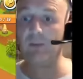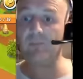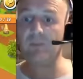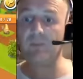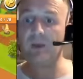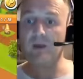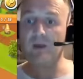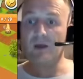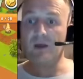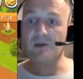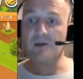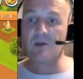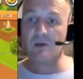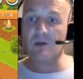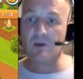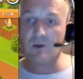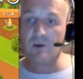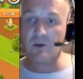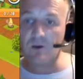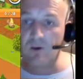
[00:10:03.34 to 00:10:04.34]

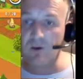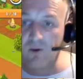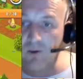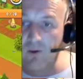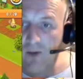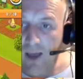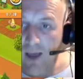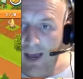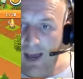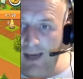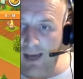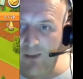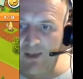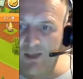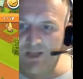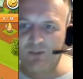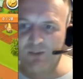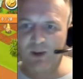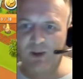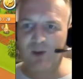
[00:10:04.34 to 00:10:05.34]
So, hello
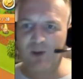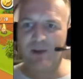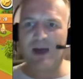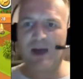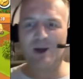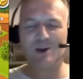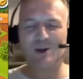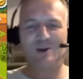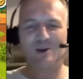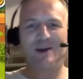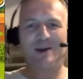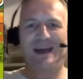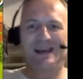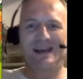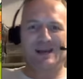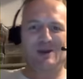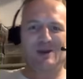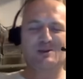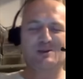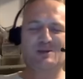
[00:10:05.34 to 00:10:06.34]
Isabel. Oh,
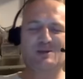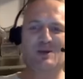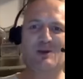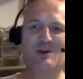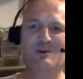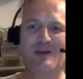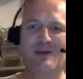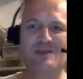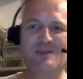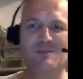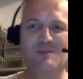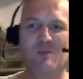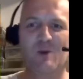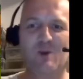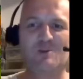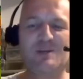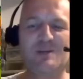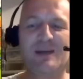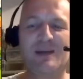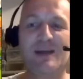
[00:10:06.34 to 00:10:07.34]
hello. So, Isabel, do
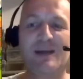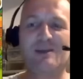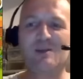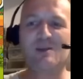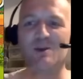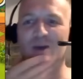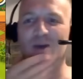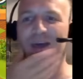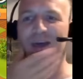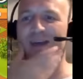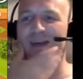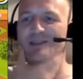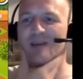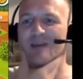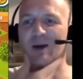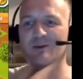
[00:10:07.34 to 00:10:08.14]
you like the new hairstyle?